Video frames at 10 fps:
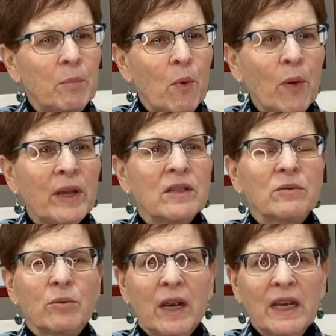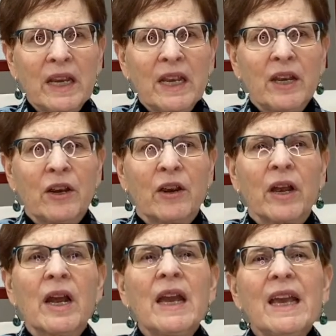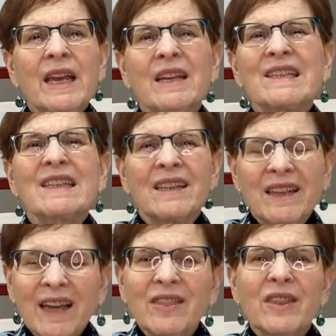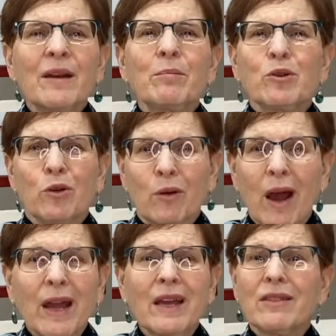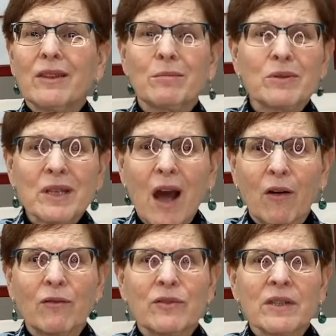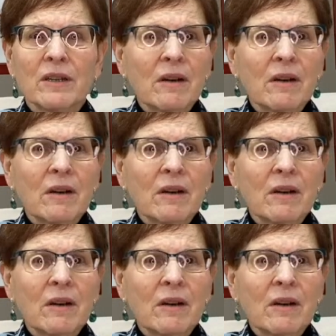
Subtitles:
points right here is let them try it themselves.